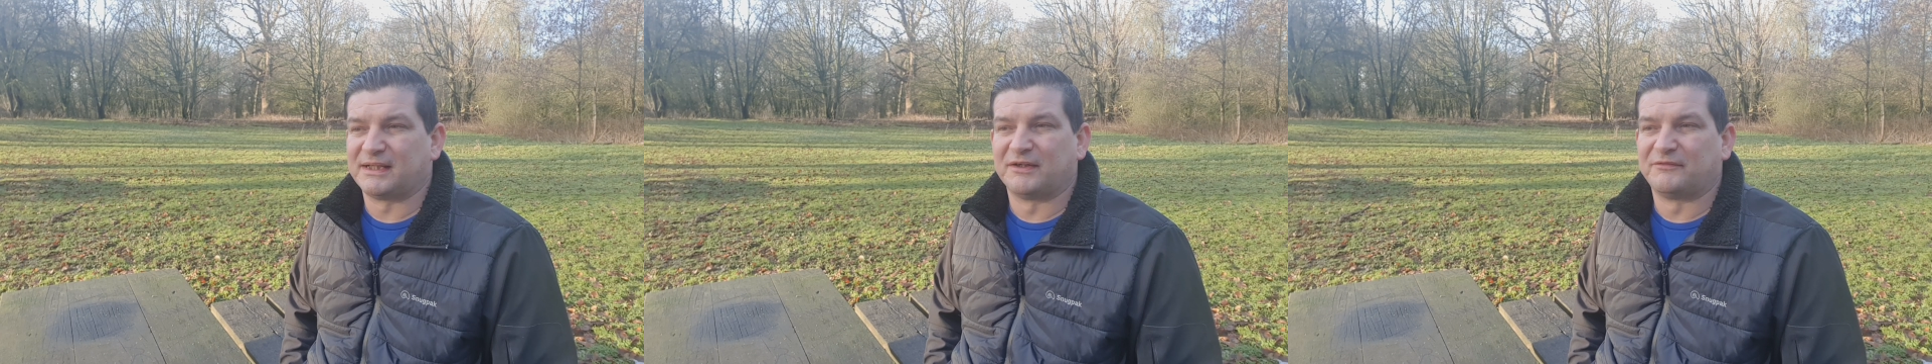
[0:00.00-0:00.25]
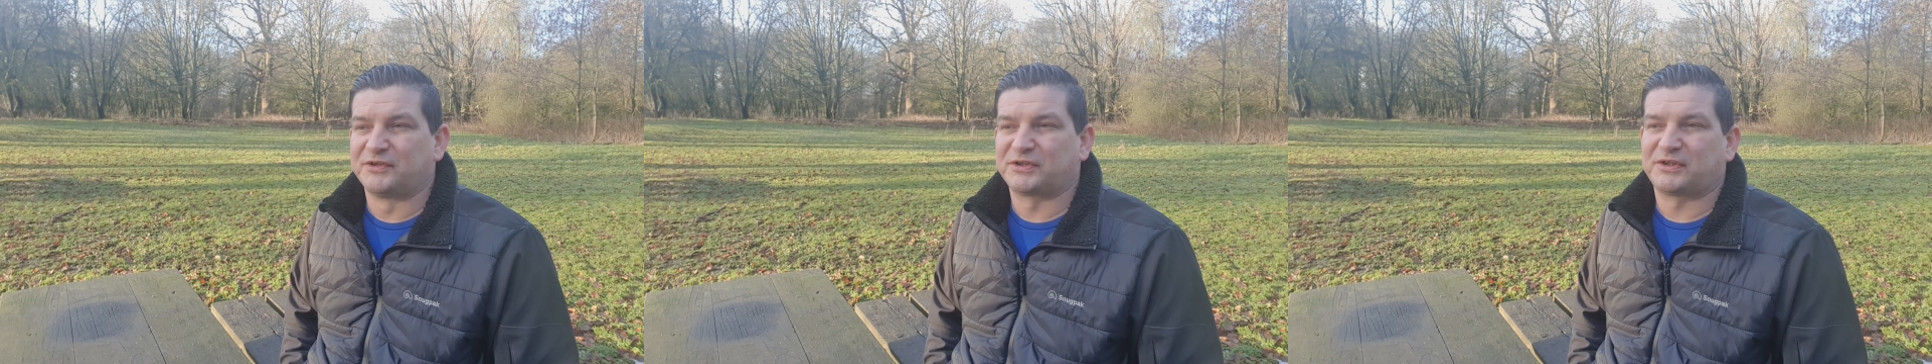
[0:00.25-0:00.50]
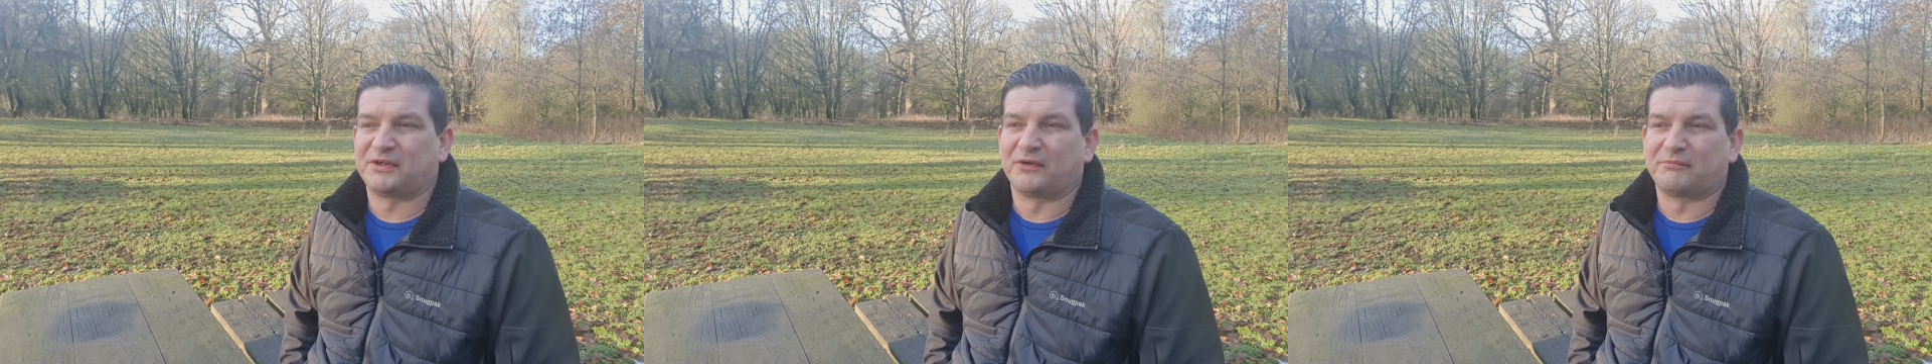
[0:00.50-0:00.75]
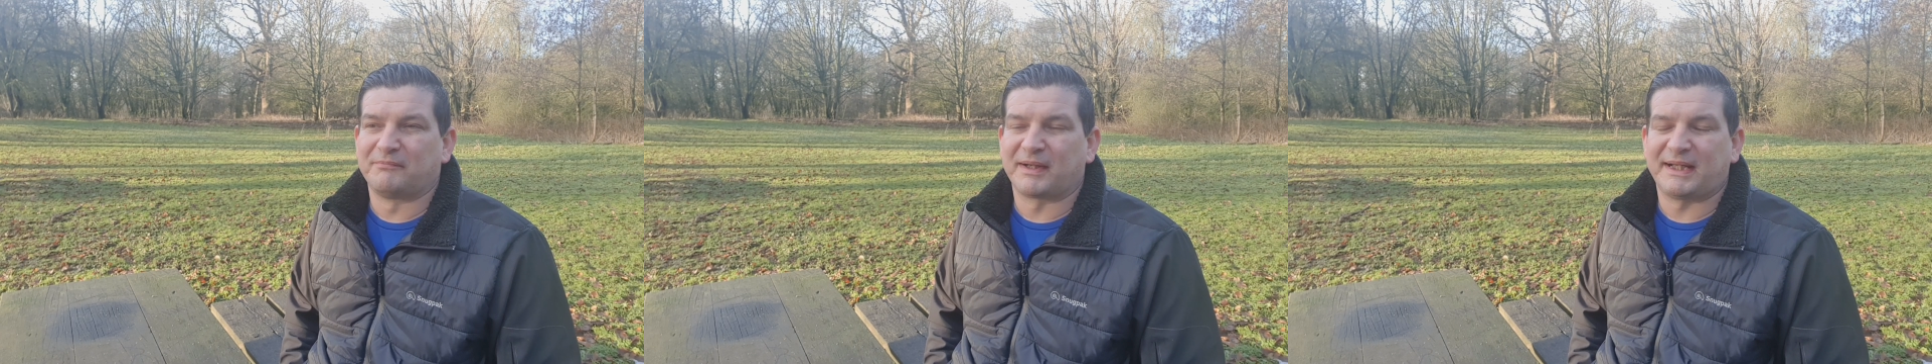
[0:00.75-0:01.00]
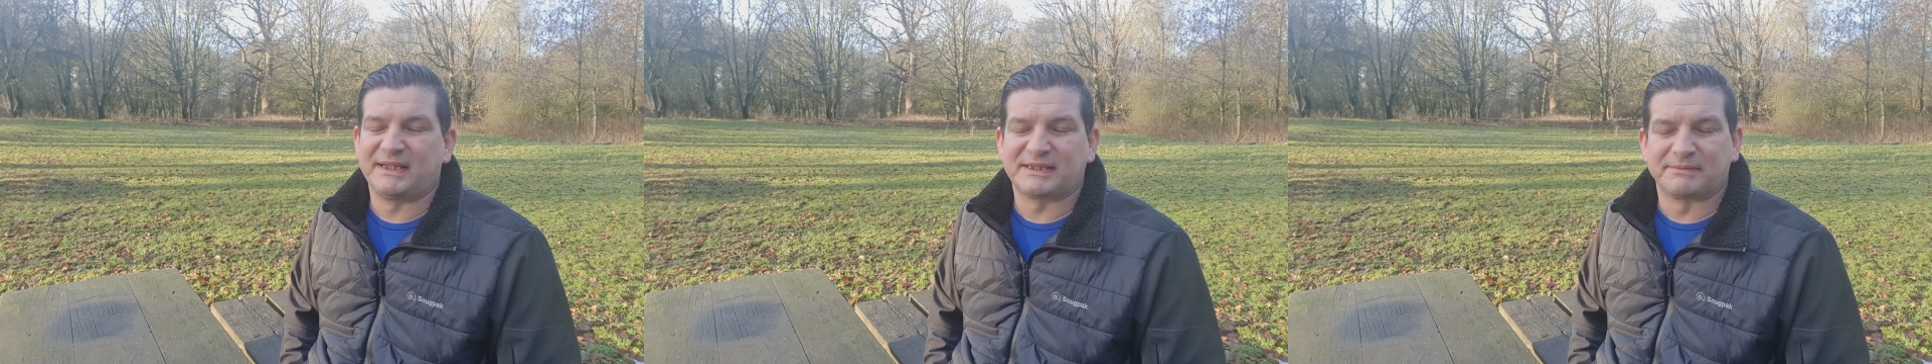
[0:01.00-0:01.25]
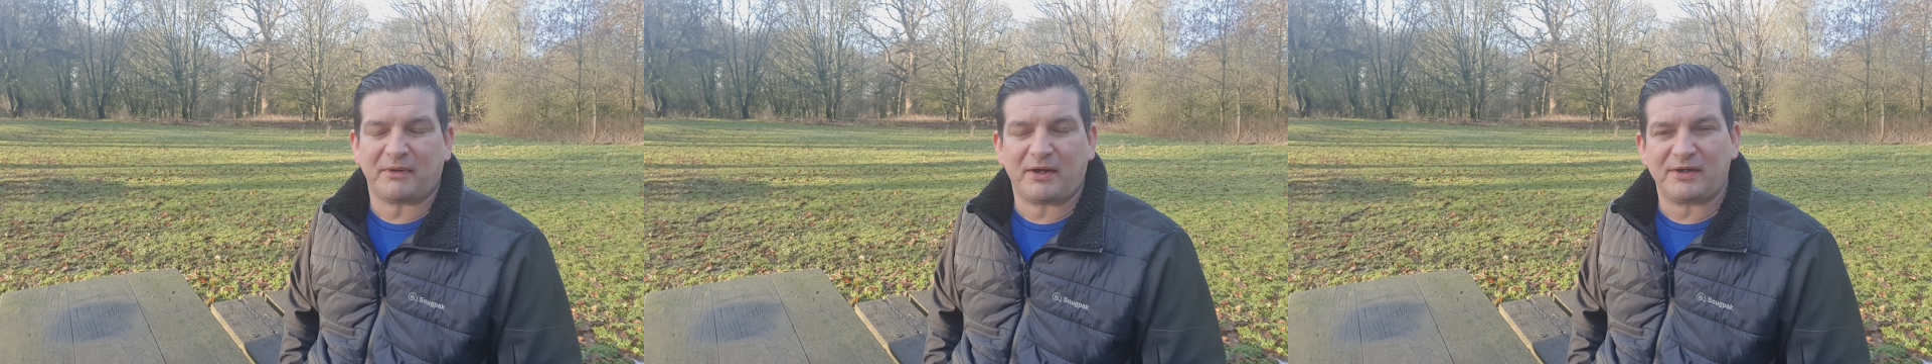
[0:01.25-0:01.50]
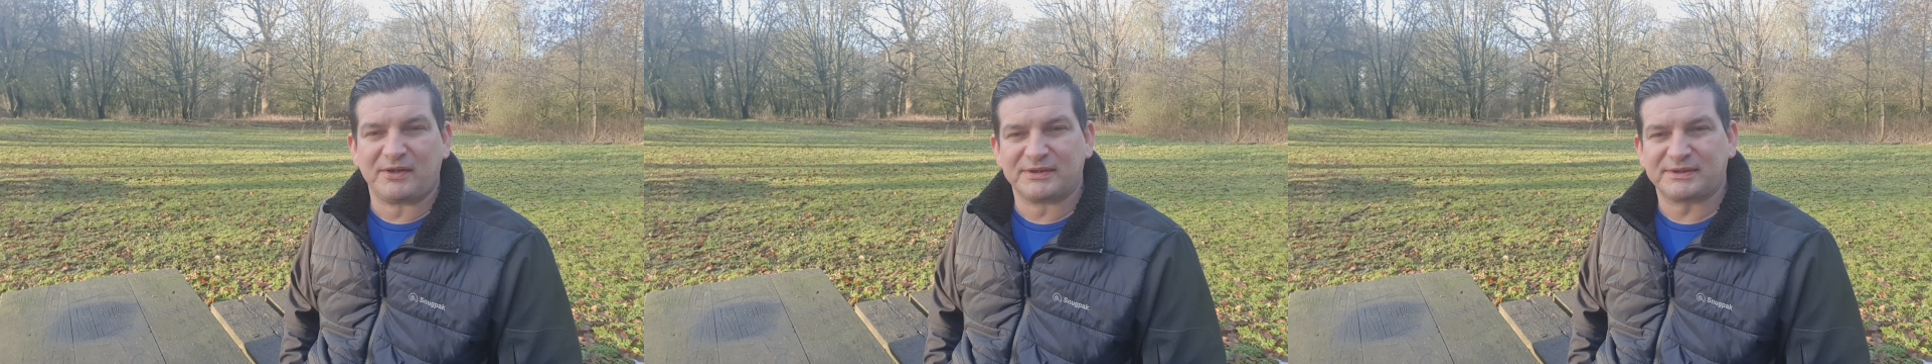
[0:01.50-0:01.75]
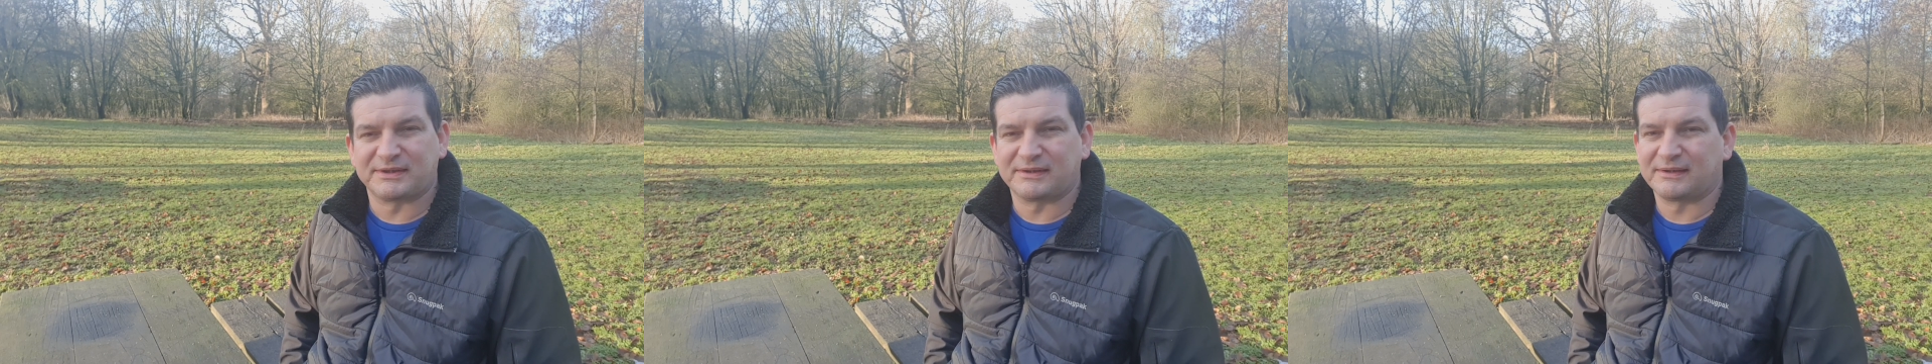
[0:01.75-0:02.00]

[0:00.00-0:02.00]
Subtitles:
of just, you know, making s'mores